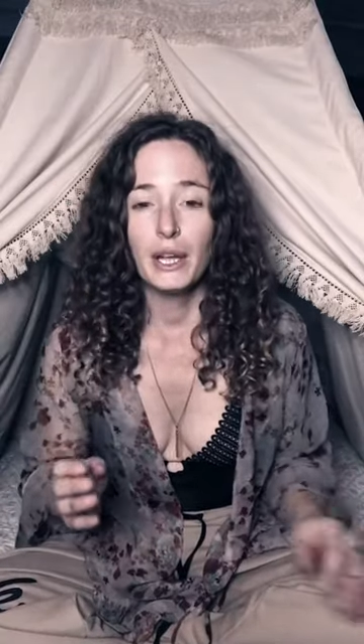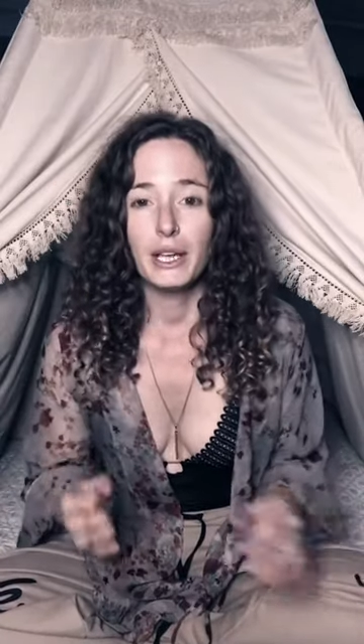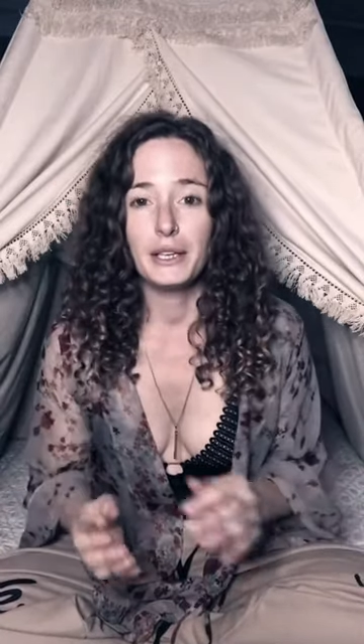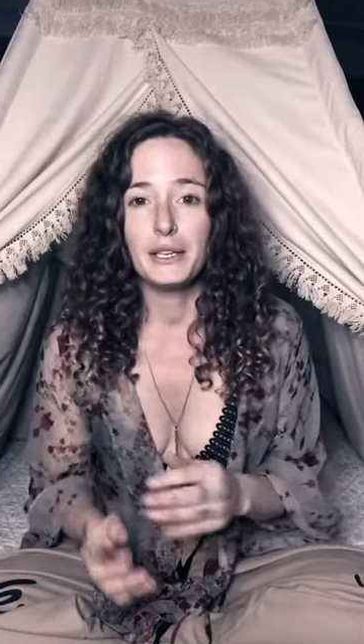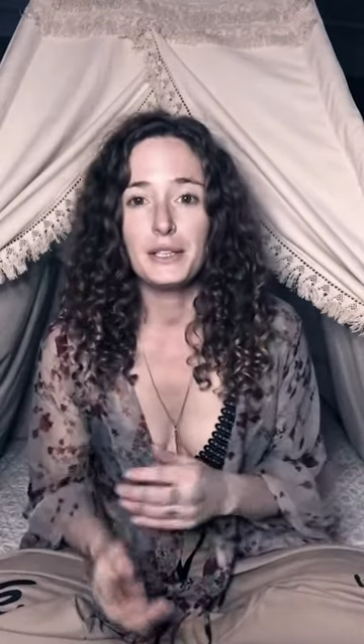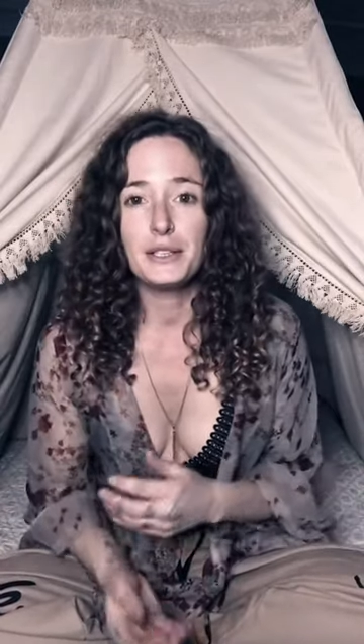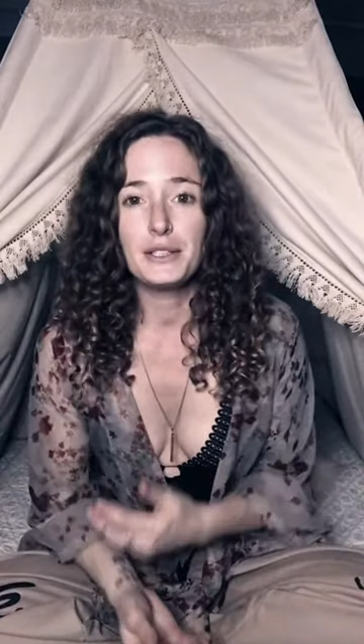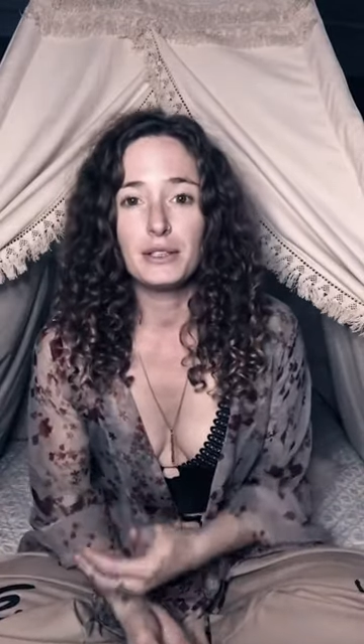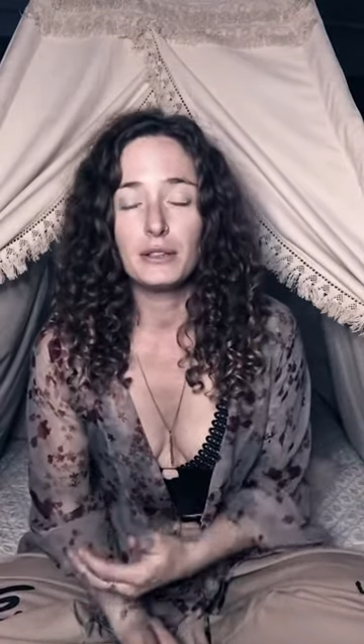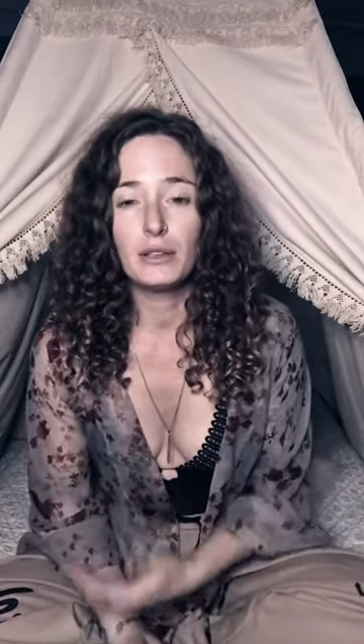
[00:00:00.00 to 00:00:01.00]

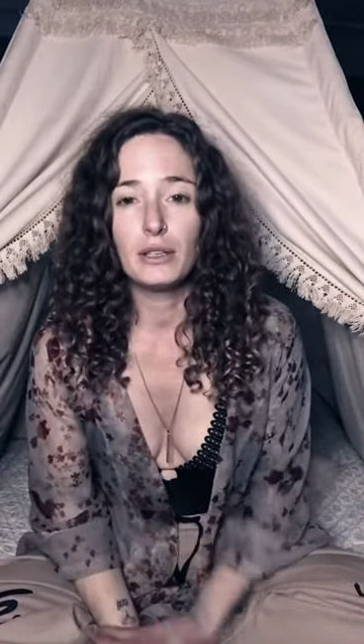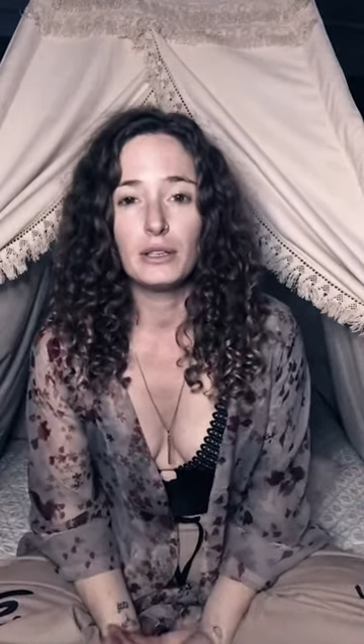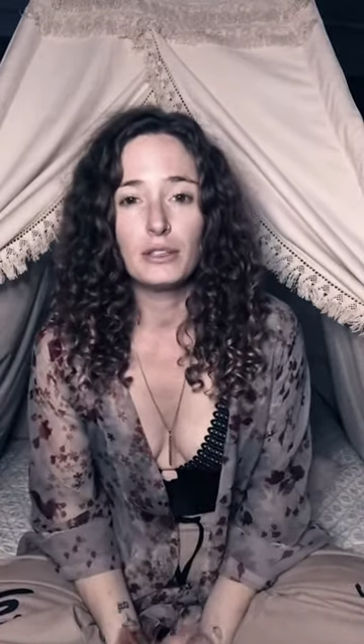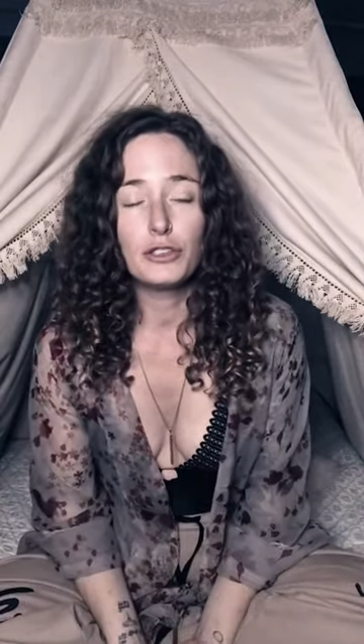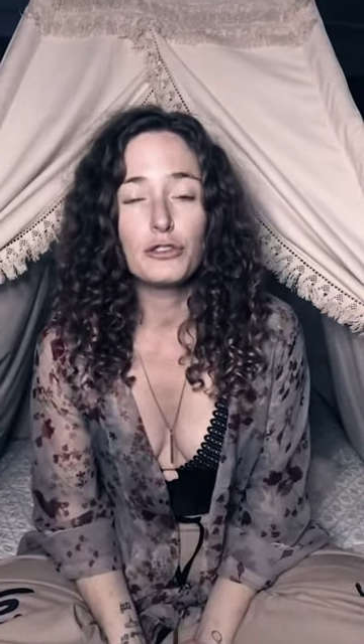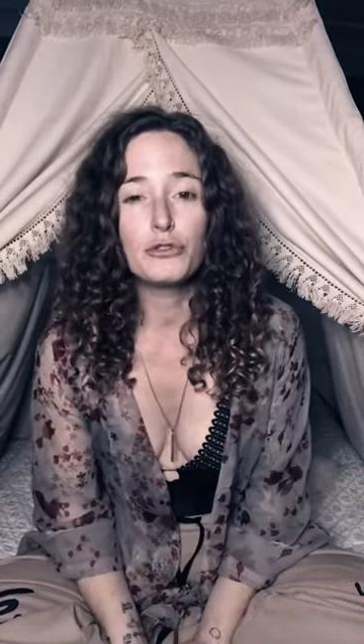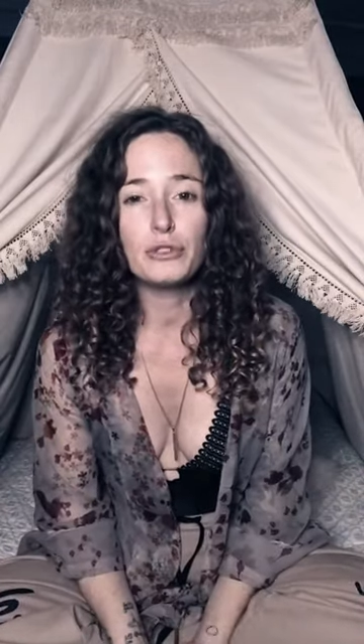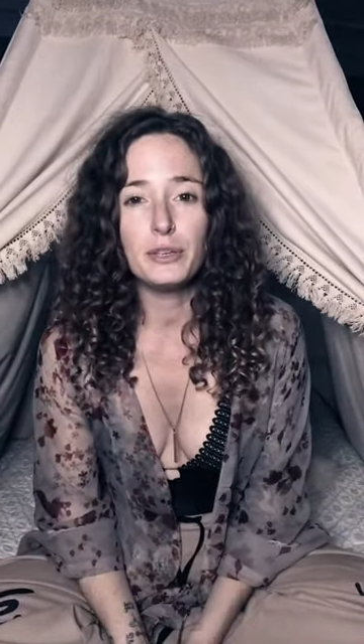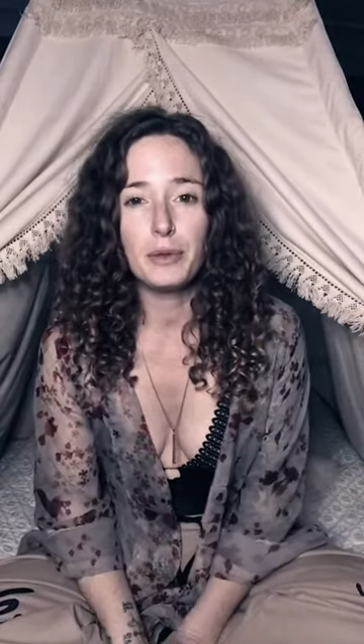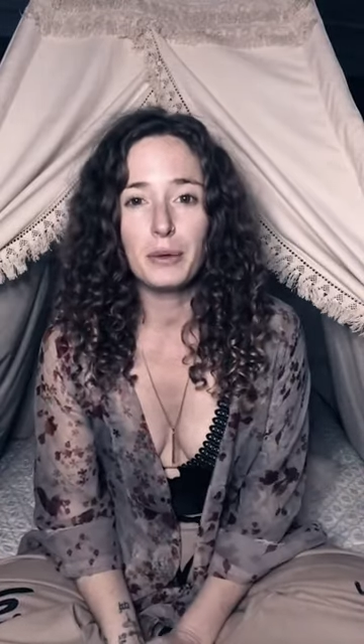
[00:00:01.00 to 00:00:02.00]
is the
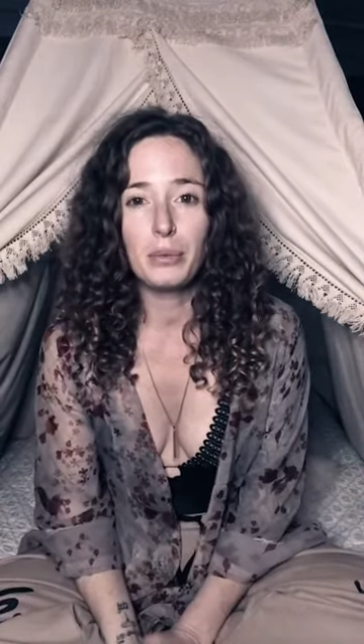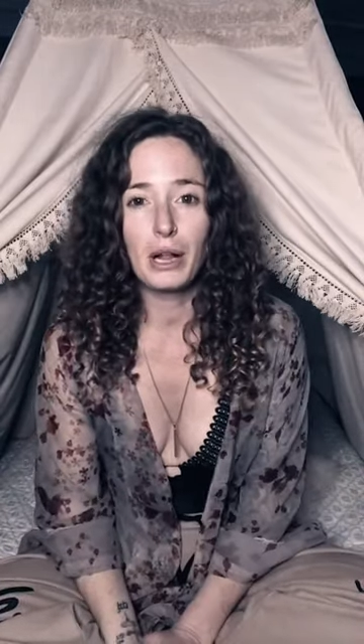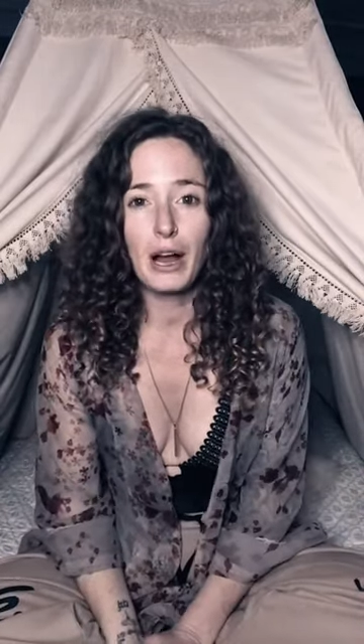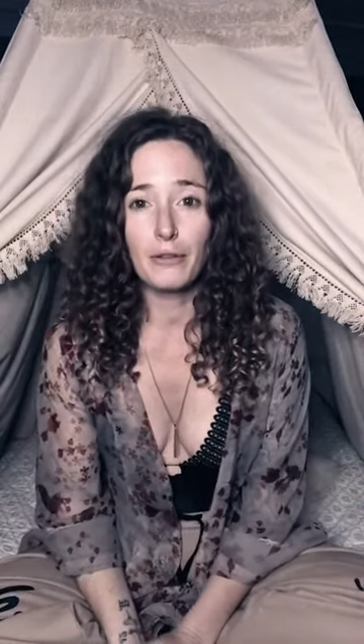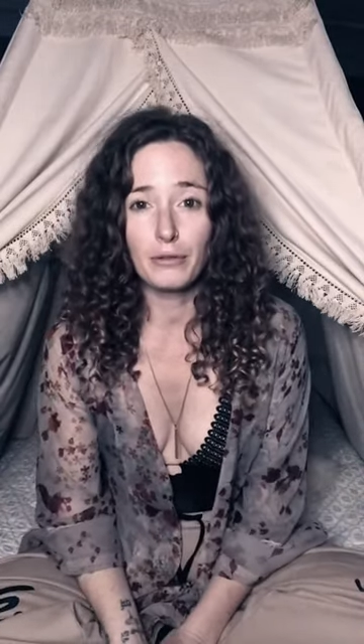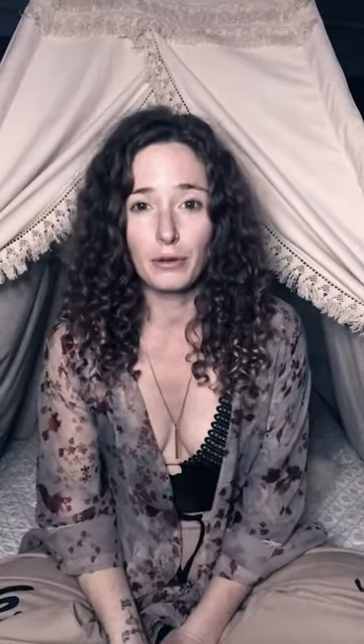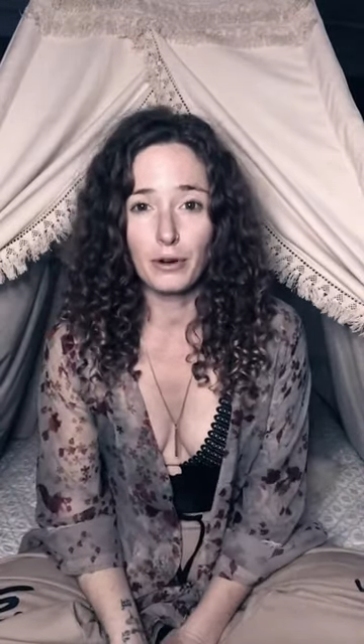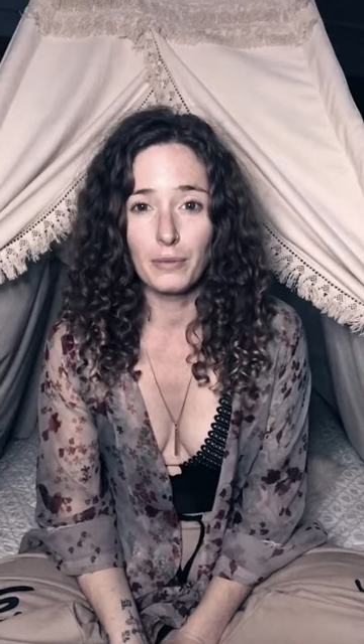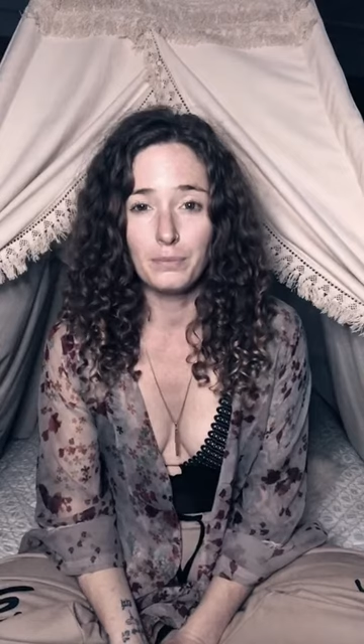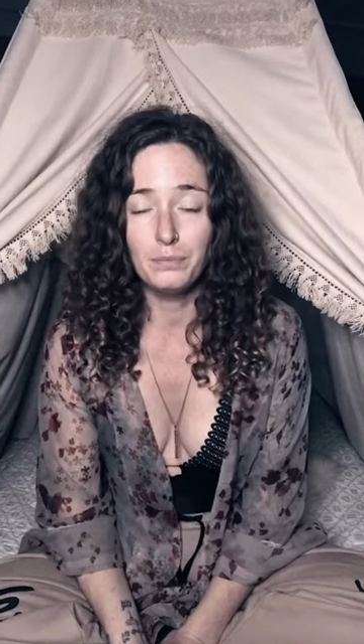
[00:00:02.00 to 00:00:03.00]
streaming platform,